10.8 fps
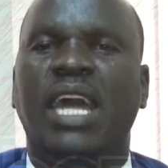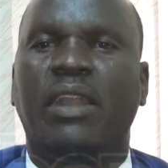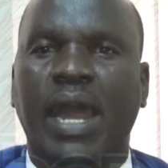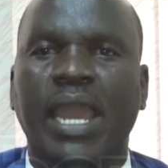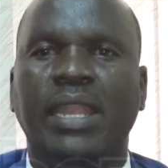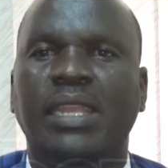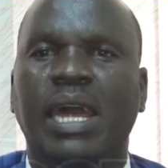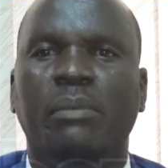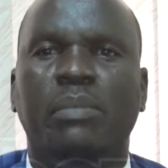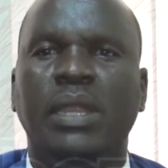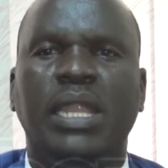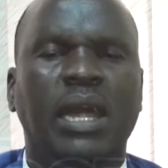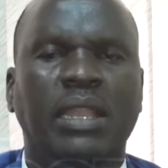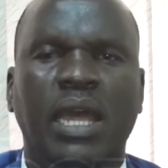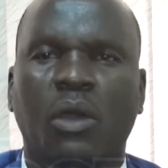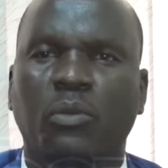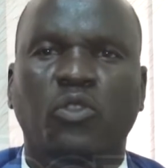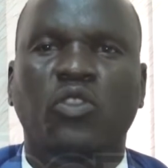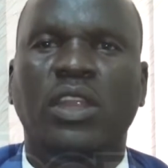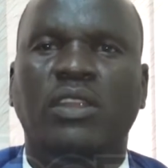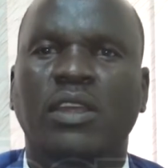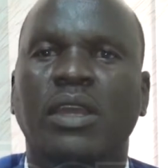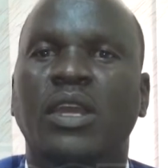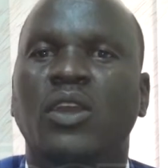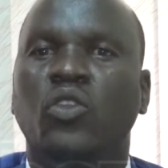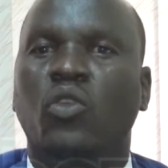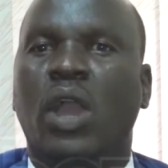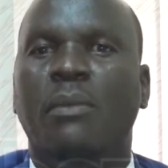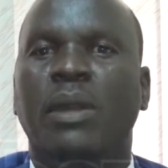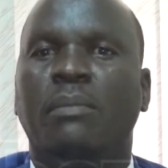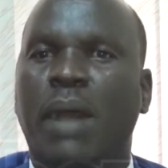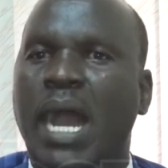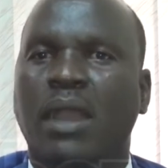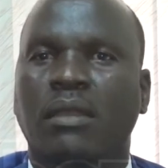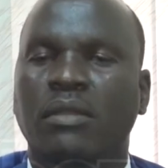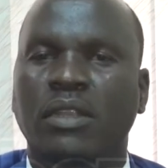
their right, their opportunity to come and park.